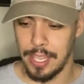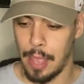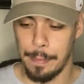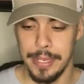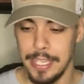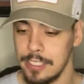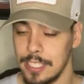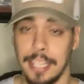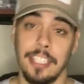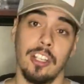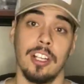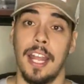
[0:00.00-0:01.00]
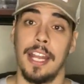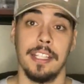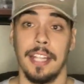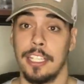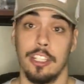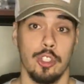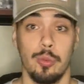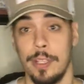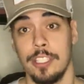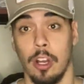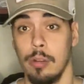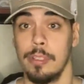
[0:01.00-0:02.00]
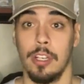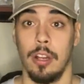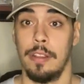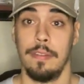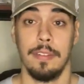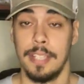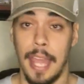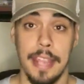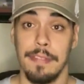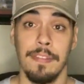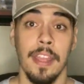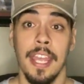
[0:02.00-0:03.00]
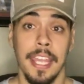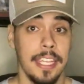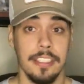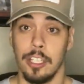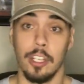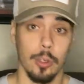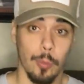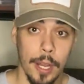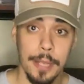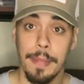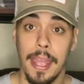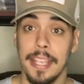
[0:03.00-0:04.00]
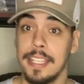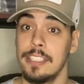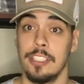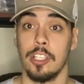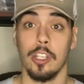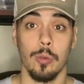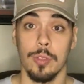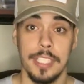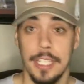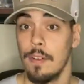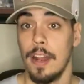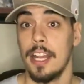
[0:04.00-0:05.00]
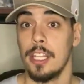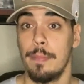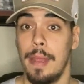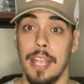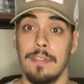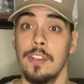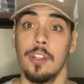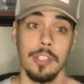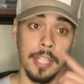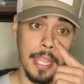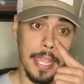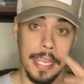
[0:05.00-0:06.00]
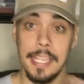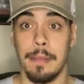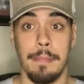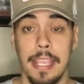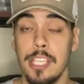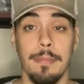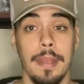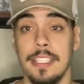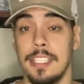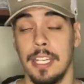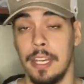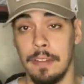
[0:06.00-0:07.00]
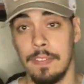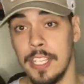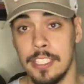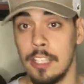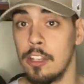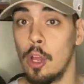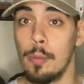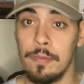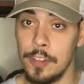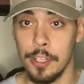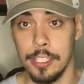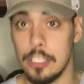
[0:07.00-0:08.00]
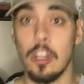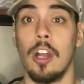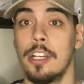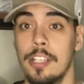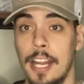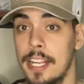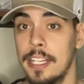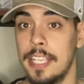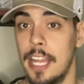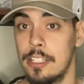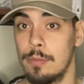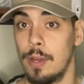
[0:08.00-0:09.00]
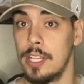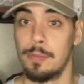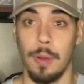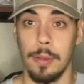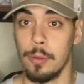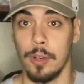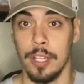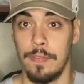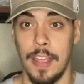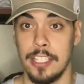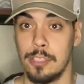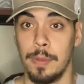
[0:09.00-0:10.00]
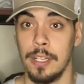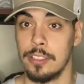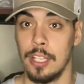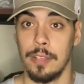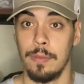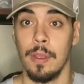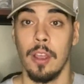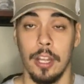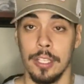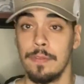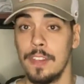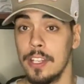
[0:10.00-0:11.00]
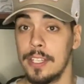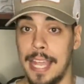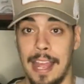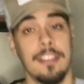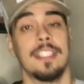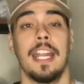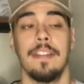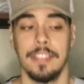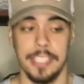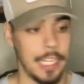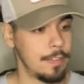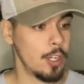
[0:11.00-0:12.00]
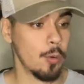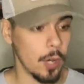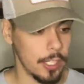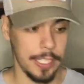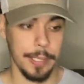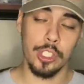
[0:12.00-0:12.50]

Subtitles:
he's like your Swiss Army knife. He's a good running back. He's a good receiver out of the backfield. He can make you miss, and then if he gets into the open field, he's gone. You're not going to catch him, right? He's probably one of the fastest players on the field outside of Xavier Worthy.